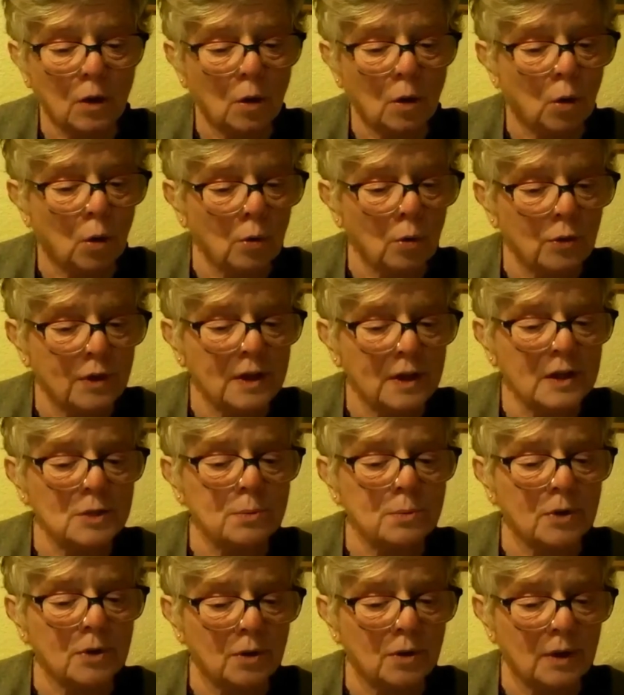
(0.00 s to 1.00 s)
All things
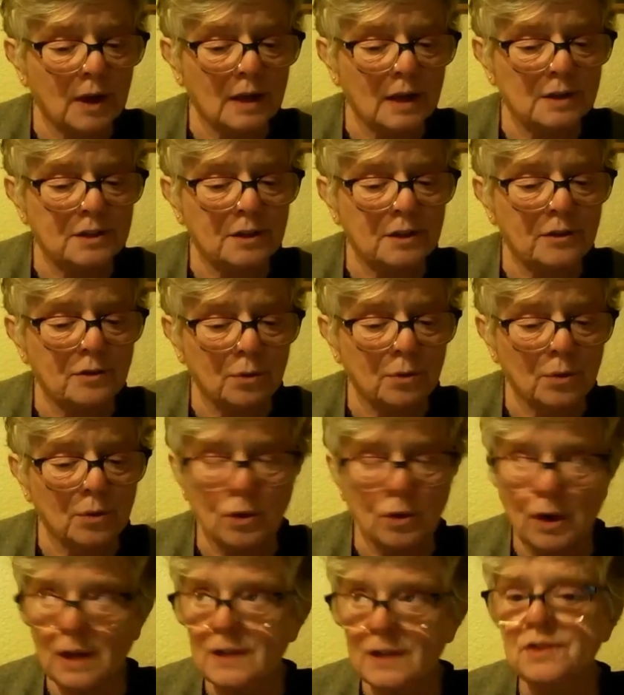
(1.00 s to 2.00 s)
were created through
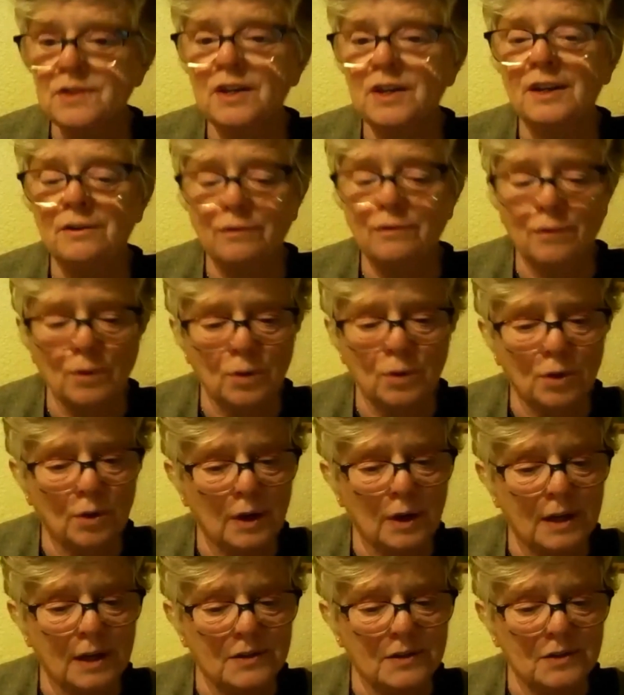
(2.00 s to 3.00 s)
Christ and for
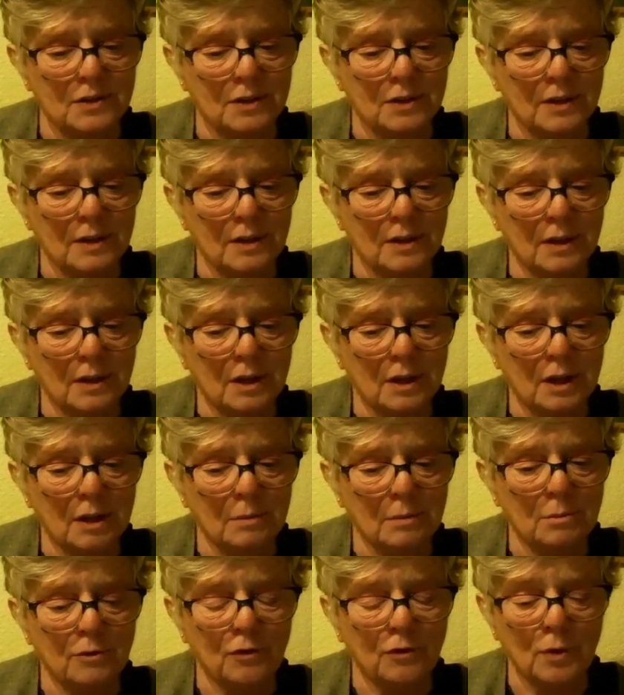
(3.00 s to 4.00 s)
Christ.
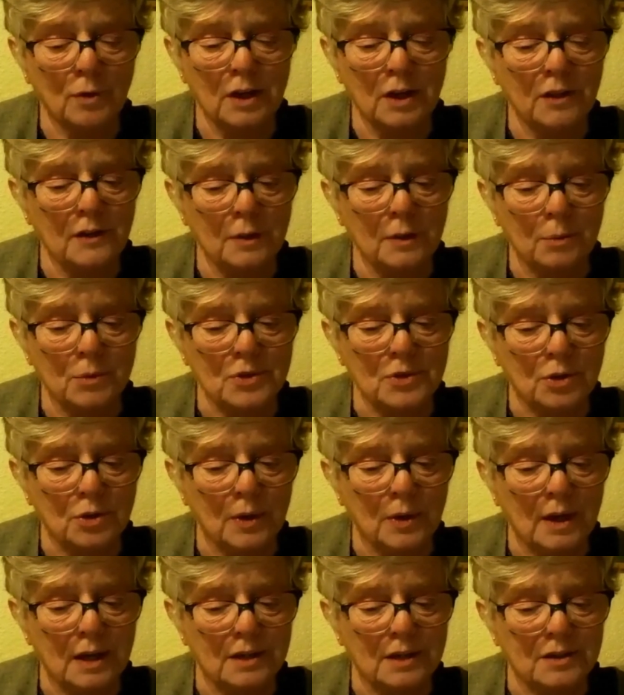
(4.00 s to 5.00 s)
Before anything was
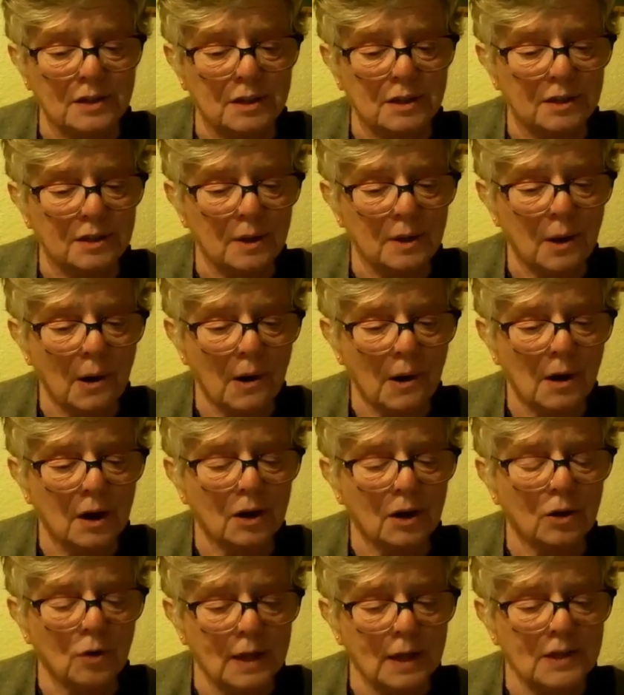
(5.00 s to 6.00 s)
created,
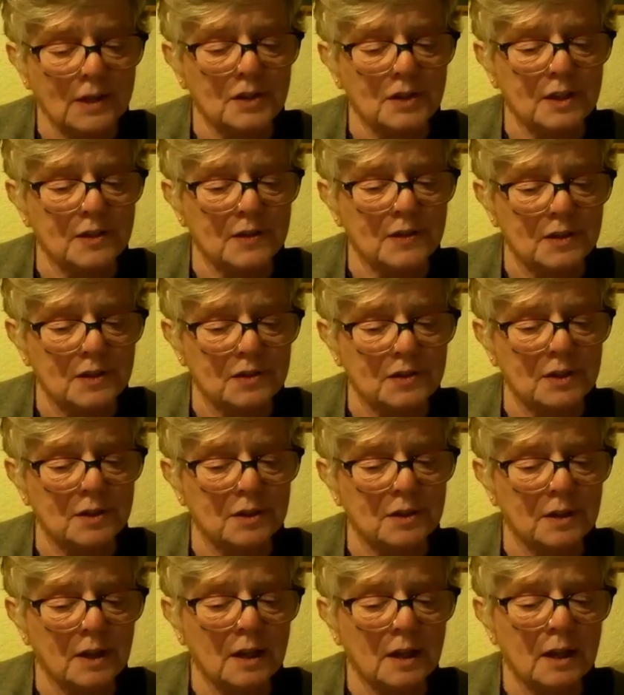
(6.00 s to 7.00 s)
Christ existed,
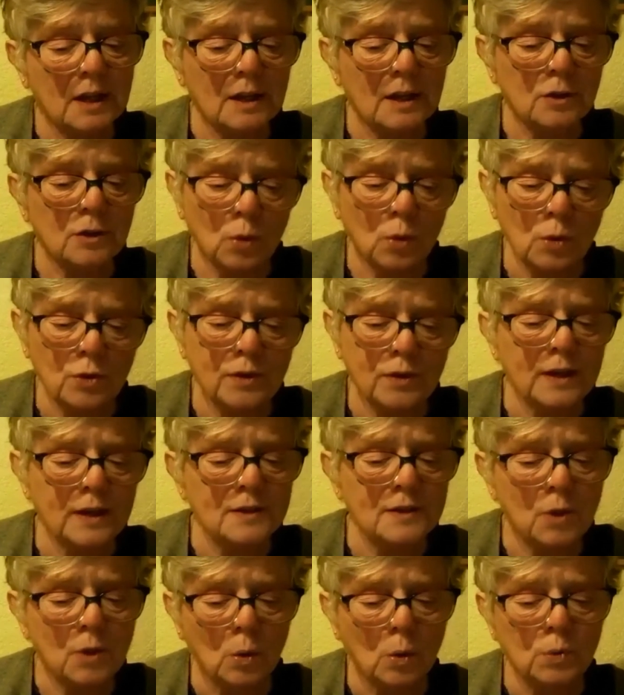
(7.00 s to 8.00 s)
and all
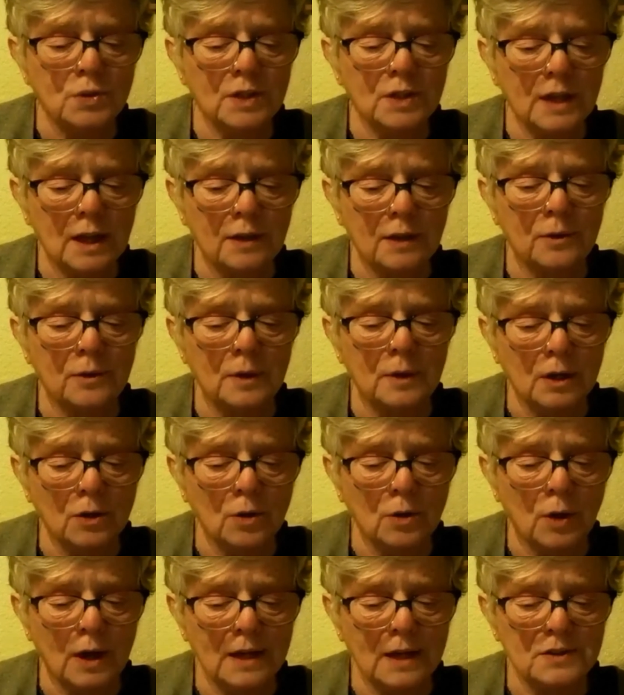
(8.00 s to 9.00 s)
things hold together in
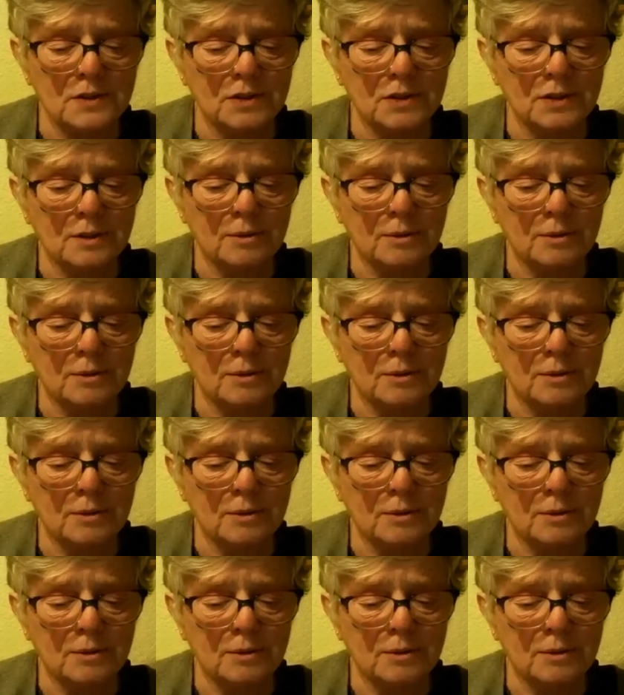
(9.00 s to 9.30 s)
Christ.